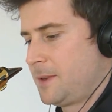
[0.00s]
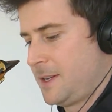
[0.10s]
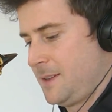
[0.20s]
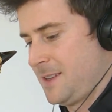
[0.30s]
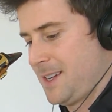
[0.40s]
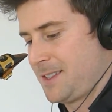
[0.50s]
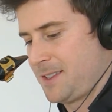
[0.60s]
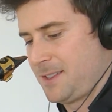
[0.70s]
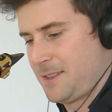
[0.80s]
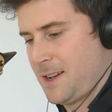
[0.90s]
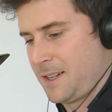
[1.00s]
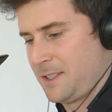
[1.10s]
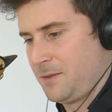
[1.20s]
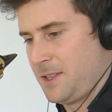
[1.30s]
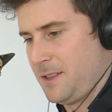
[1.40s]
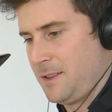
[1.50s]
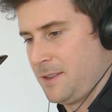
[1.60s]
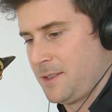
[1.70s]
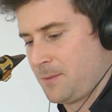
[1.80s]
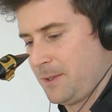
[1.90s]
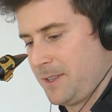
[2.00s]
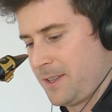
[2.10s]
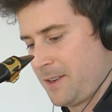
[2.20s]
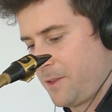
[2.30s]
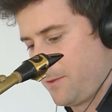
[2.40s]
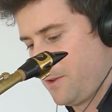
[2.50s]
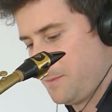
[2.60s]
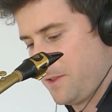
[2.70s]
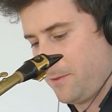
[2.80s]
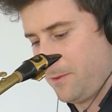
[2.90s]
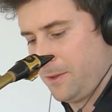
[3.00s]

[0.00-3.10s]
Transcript: And that octave key is really kind of throwing me through a